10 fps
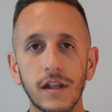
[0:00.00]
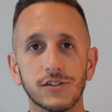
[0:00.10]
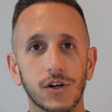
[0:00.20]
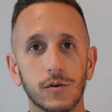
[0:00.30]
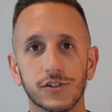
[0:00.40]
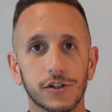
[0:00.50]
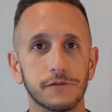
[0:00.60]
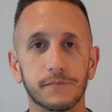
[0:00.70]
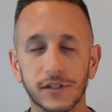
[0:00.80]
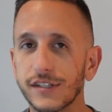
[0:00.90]
So a
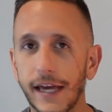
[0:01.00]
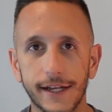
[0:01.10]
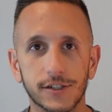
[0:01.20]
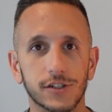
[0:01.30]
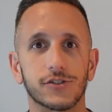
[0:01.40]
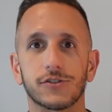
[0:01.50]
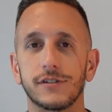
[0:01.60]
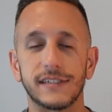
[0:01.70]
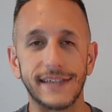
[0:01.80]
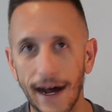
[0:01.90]
certain percentage, a
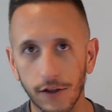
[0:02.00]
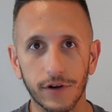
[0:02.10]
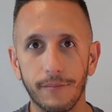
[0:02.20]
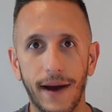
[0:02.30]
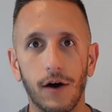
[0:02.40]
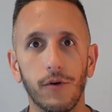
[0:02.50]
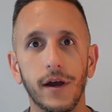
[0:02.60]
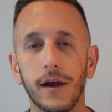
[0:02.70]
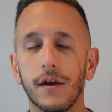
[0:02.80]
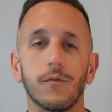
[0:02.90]
certain dollar
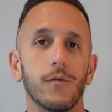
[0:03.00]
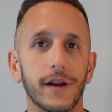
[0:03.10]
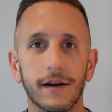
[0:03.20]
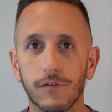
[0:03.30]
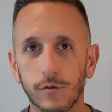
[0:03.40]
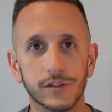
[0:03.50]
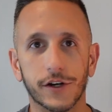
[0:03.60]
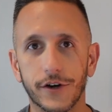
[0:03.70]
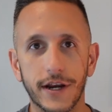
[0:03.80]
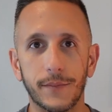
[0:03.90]
amount, whatever was
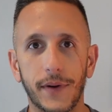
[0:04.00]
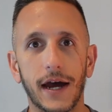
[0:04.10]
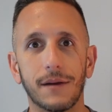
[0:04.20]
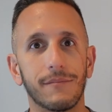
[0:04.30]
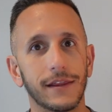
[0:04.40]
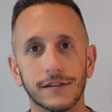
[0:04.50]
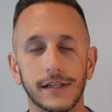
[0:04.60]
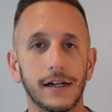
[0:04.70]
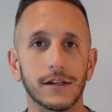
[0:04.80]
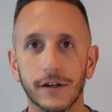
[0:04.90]
agreed upon by the
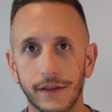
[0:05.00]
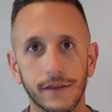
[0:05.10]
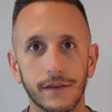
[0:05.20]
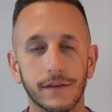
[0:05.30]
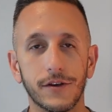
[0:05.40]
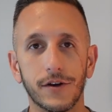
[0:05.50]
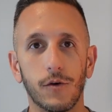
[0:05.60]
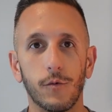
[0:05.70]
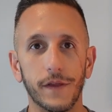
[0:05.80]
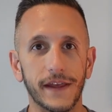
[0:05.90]
seller and, you
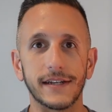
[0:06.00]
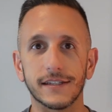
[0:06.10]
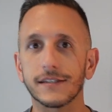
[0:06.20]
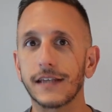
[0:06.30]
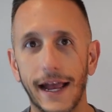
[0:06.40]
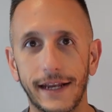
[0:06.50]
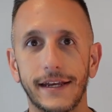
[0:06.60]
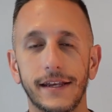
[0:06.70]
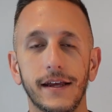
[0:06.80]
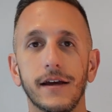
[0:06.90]
know, what they
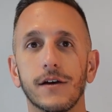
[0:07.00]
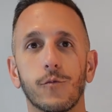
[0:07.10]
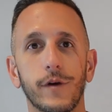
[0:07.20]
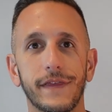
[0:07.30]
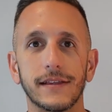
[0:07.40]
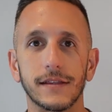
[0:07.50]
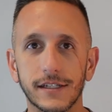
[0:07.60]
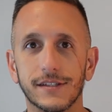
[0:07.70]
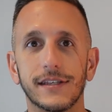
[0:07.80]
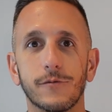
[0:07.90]
decided when they
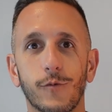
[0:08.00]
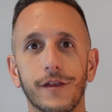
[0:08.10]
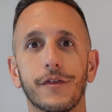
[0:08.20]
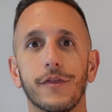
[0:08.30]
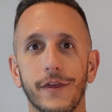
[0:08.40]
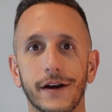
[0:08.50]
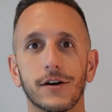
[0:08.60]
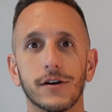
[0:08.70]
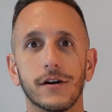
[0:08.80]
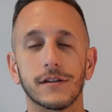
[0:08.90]
list it with
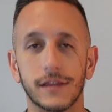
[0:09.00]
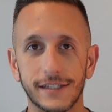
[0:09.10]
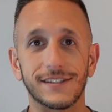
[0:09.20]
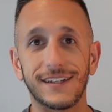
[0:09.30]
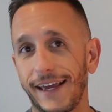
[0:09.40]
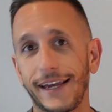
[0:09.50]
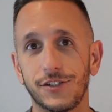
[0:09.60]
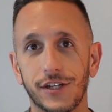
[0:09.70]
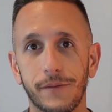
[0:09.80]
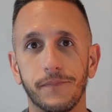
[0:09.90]
their listing
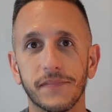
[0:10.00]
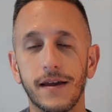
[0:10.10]
agent,